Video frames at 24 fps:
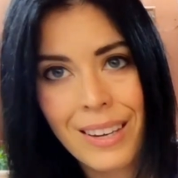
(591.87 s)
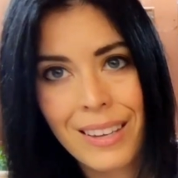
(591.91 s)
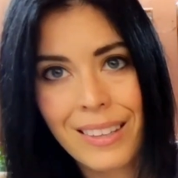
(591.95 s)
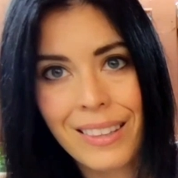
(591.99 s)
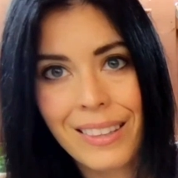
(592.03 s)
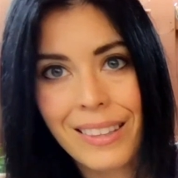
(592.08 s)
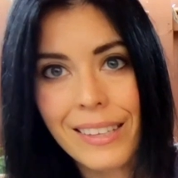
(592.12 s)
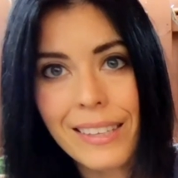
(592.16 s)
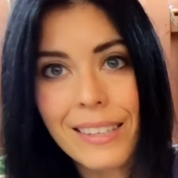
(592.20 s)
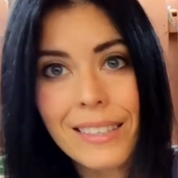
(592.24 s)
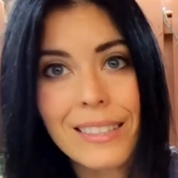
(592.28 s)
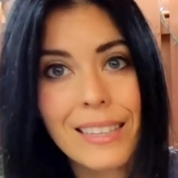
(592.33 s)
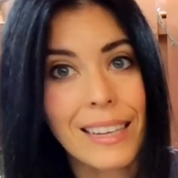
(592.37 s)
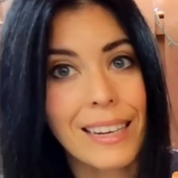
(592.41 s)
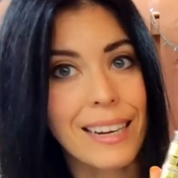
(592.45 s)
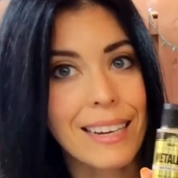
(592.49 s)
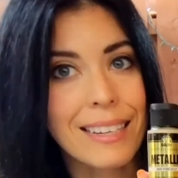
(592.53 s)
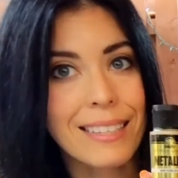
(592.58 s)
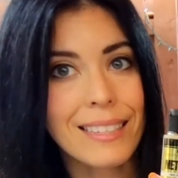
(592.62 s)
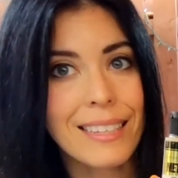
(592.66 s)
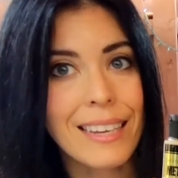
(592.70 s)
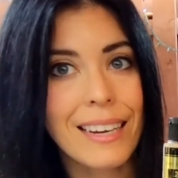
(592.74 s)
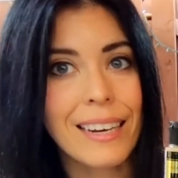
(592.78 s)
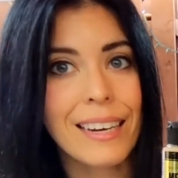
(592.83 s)
These, like I
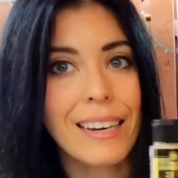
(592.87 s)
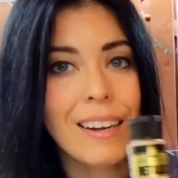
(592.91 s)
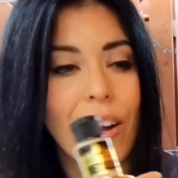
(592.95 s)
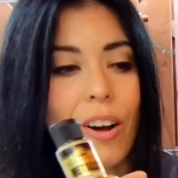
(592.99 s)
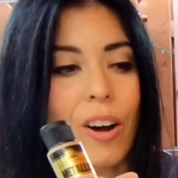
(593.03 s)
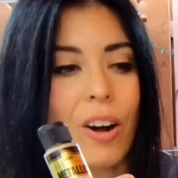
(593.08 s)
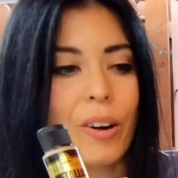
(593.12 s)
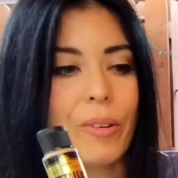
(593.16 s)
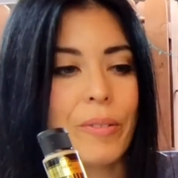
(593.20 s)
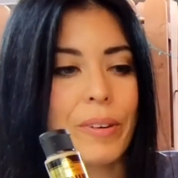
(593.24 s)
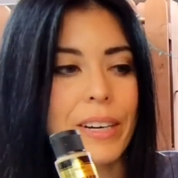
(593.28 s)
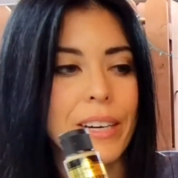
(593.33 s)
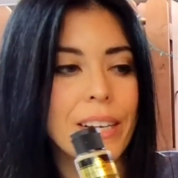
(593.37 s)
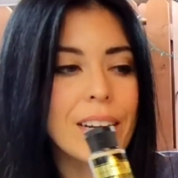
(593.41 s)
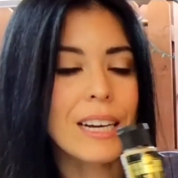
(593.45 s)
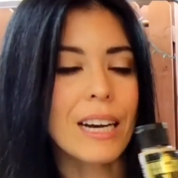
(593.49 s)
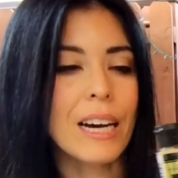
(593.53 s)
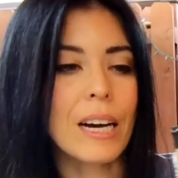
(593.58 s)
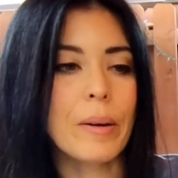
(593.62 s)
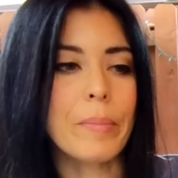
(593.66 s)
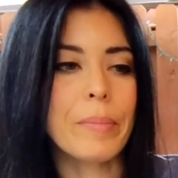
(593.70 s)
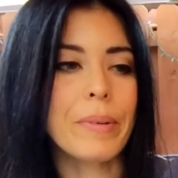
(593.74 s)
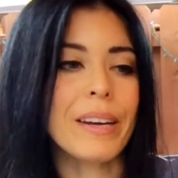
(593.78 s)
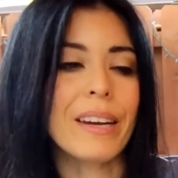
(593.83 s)
said, already
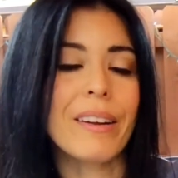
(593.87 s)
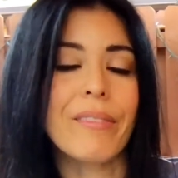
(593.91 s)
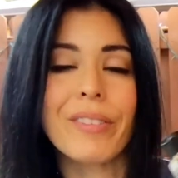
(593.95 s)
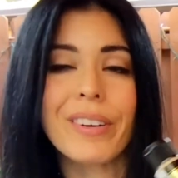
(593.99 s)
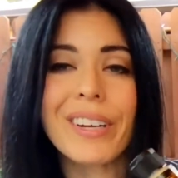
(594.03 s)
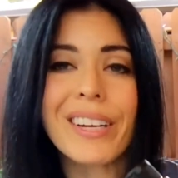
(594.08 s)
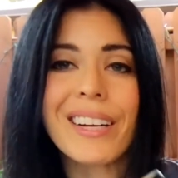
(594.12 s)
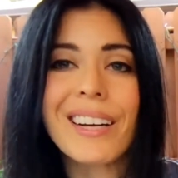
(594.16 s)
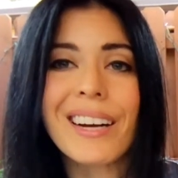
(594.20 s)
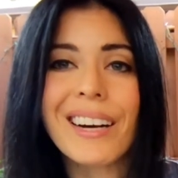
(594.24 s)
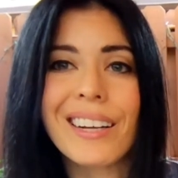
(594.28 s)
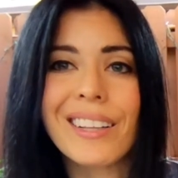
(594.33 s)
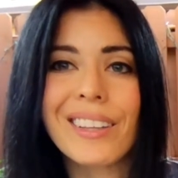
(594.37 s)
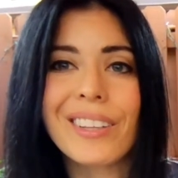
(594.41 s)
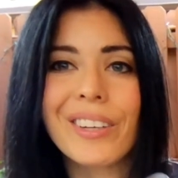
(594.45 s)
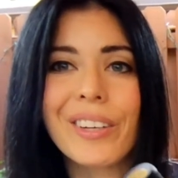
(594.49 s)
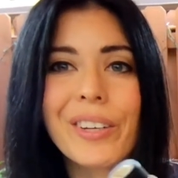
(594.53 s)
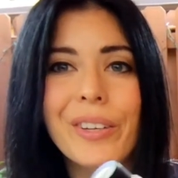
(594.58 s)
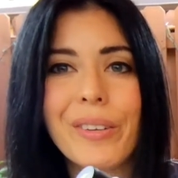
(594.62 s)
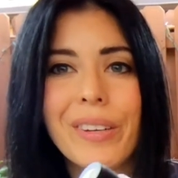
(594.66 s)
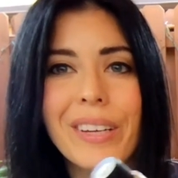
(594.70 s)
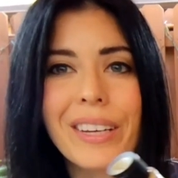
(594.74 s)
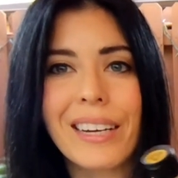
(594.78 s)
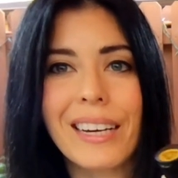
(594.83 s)
come in every color. You
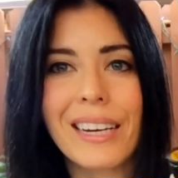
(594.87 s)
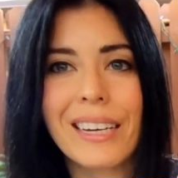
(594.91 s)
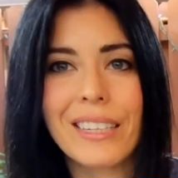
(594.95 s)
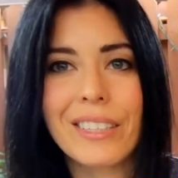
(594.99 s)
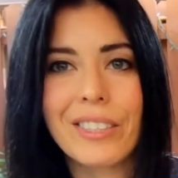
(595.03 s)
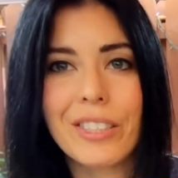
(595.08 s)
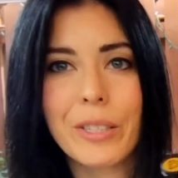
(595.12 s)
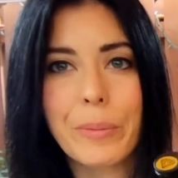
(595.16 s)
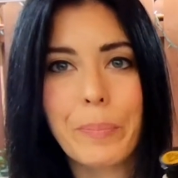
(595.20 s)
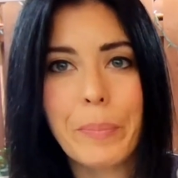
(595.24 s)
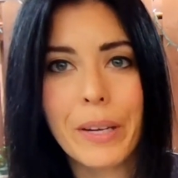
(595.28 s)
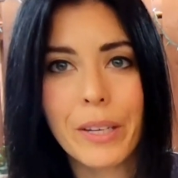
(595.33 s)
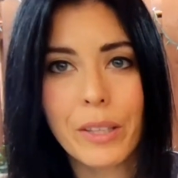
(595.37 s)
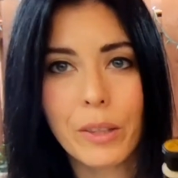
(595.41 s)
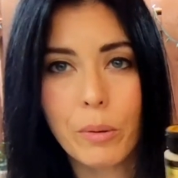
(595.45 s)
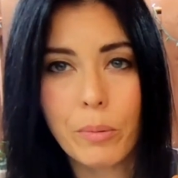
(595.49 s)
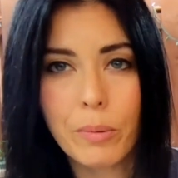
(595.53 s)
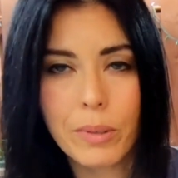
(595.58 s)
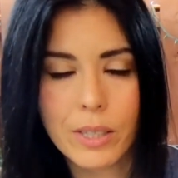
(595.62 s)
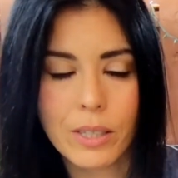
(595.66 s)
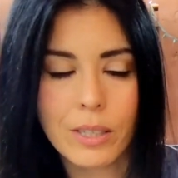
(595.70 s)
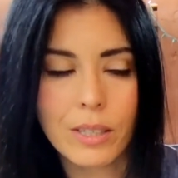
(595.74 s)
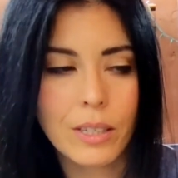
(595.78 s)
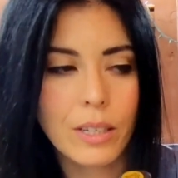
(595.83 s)
can kind of just pick the
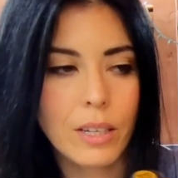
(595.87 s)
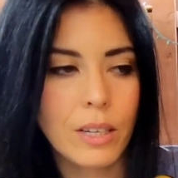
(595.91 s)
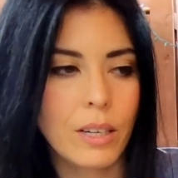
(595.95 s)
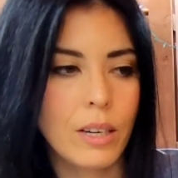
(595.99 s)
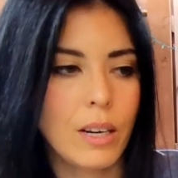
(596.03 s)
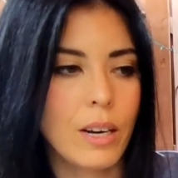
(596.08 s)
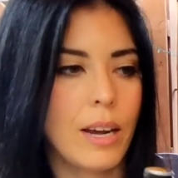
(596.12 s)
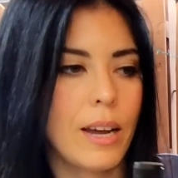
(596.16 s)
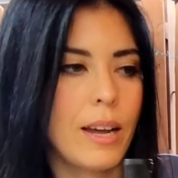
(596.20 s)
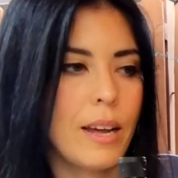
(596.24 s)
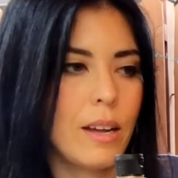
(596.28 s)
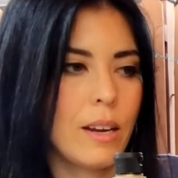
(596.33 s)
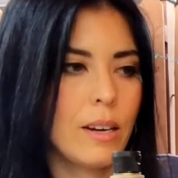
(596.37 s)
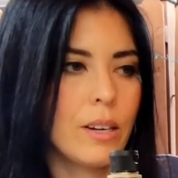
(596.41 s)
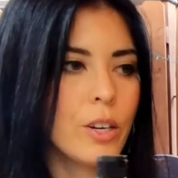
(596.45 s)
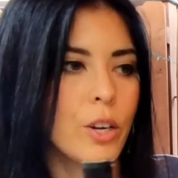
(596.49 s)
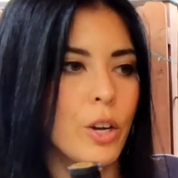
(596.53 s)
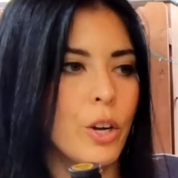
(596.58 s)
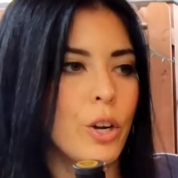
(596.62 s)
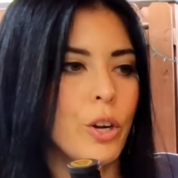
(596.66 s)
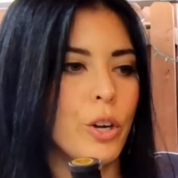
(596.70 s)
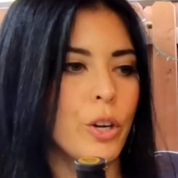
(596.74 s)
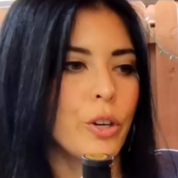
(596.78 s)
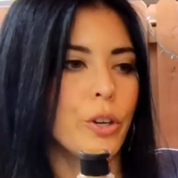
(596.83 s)
ones you need and
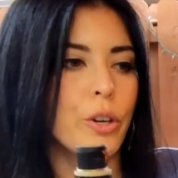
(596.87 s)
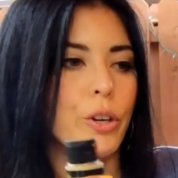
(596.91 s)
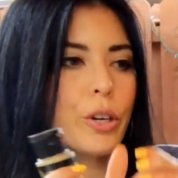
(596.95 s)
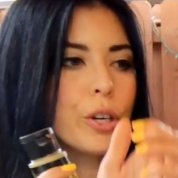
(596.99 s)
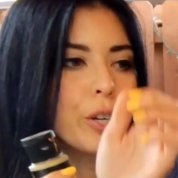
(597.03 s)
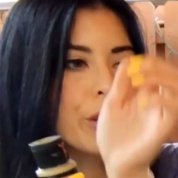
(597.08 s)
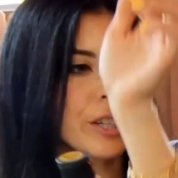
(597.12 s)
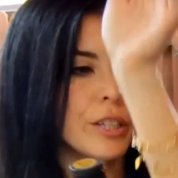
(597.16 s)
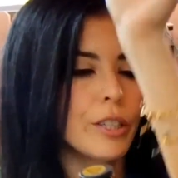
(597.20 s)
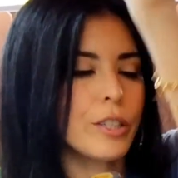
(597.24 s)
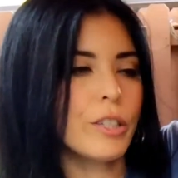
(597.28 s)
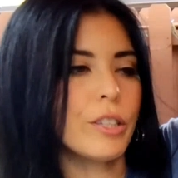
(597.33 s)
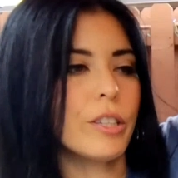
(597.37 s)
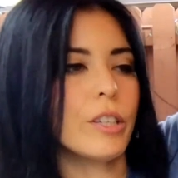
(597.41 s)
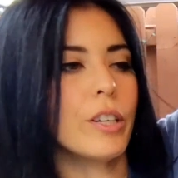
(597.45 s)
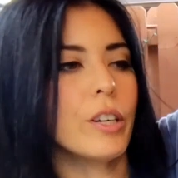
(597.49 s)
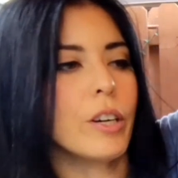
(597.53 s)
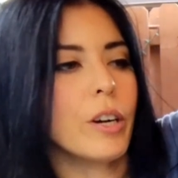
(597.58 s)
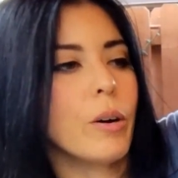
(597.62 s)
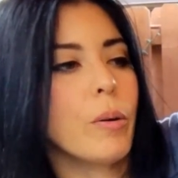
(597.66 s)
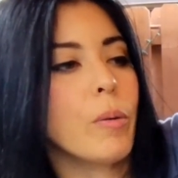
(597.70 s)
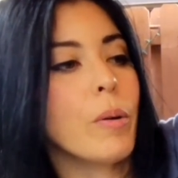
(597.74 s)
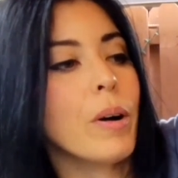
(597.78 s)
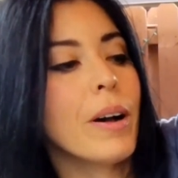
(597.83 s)
you're good to
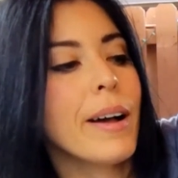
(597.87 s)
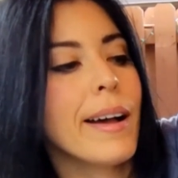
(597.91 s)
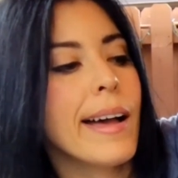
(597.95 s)
go.